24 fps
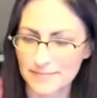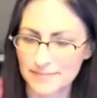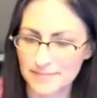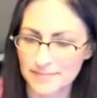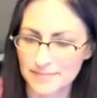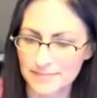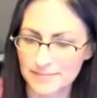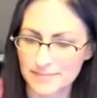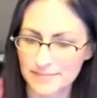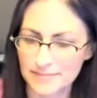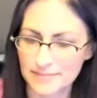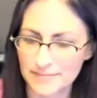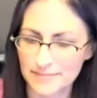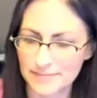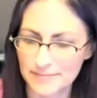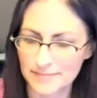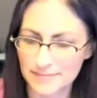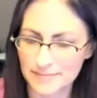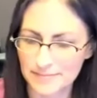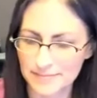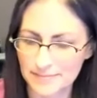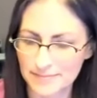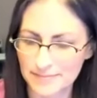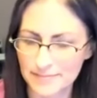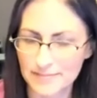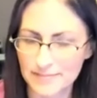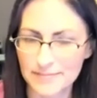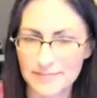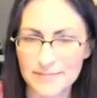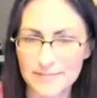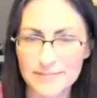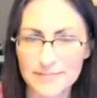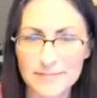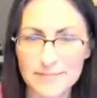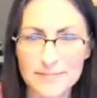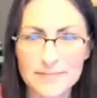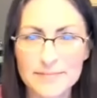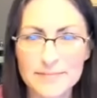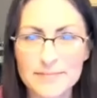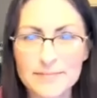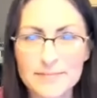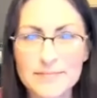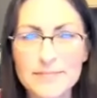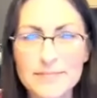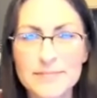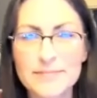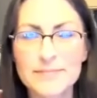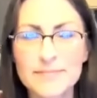
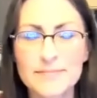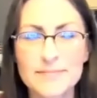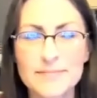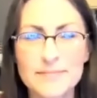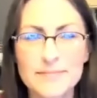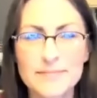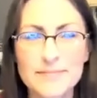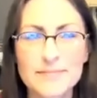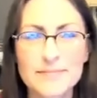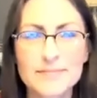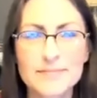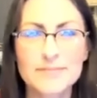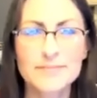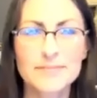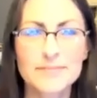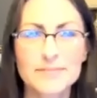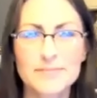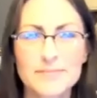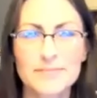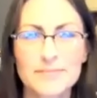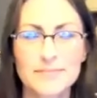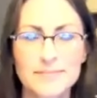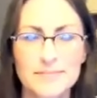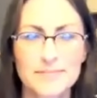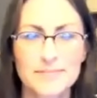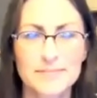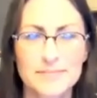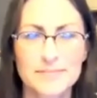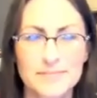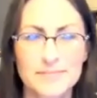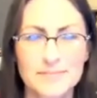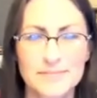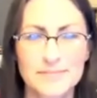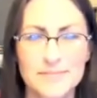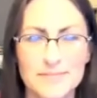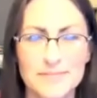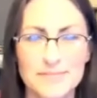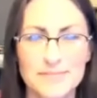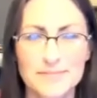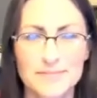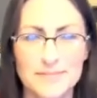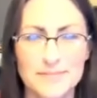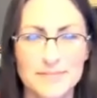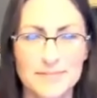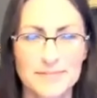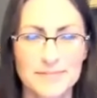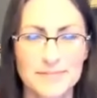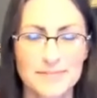
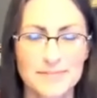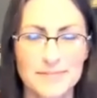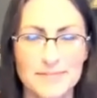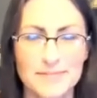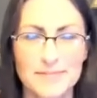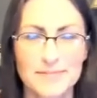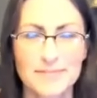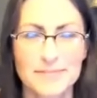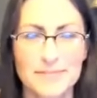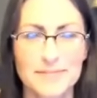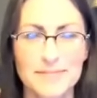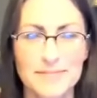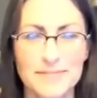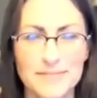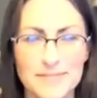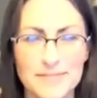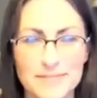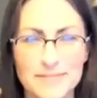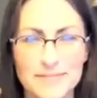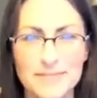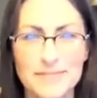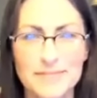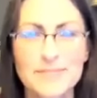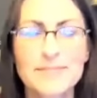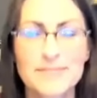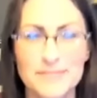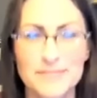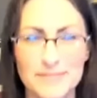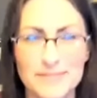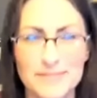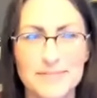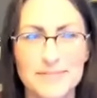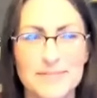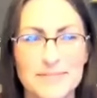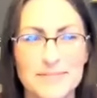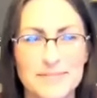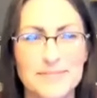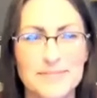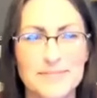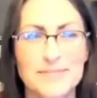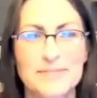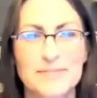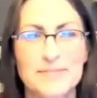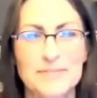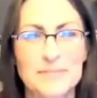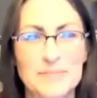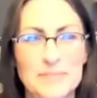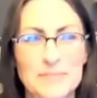
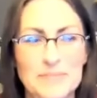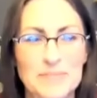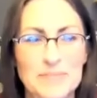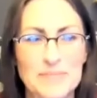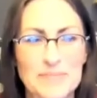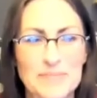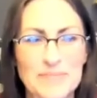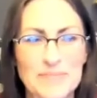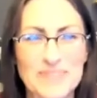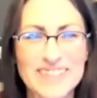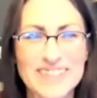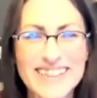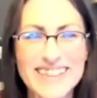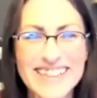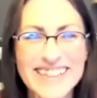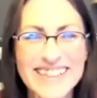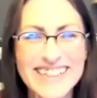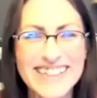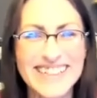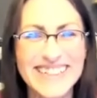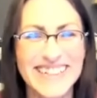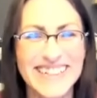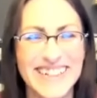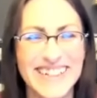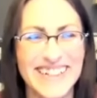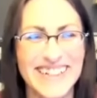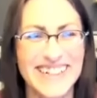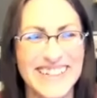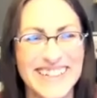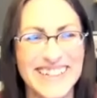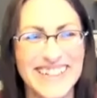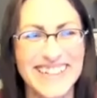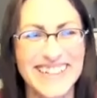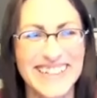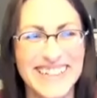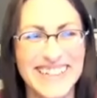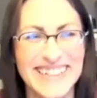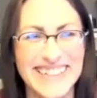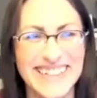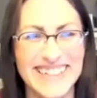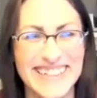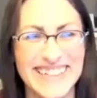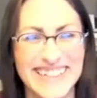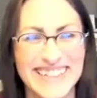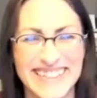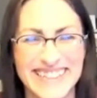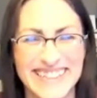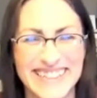[no speech]